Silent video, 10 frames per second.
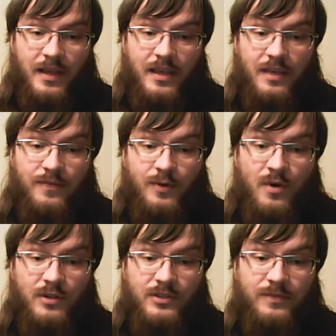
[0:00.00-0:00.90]
If you
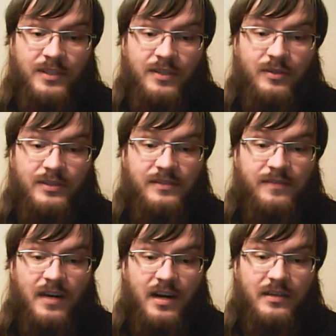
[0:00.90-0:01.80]
watched video this
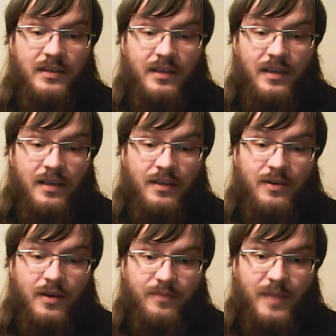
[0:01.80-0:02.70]
far,
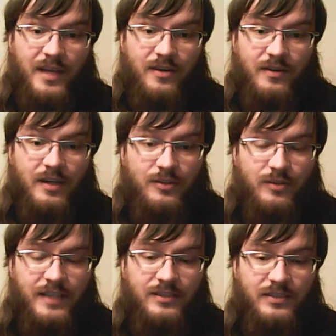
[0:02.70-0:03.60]
you have my
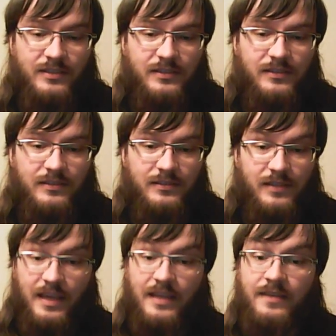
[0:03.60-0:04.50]
congratulations.
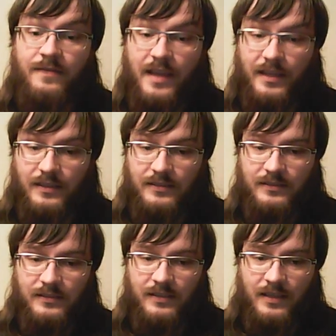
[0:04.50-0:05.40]
And
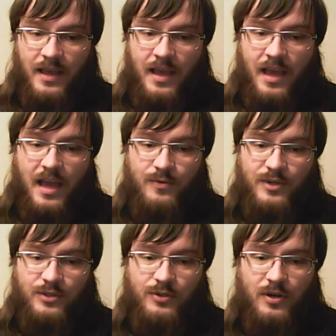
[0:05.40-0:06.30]
thanks. I
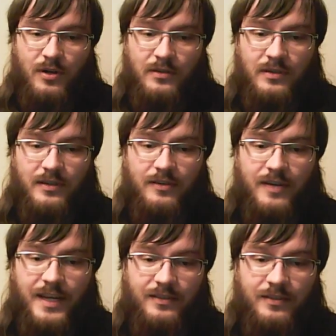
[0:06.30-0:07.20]
wish you all
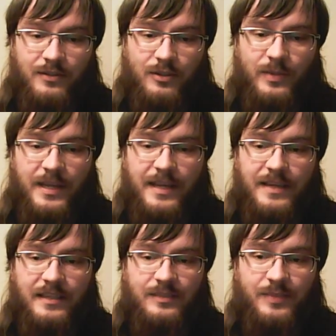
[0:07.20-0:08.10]
great role-playing
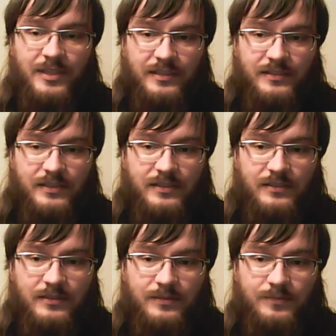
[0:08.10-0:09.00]
experiences.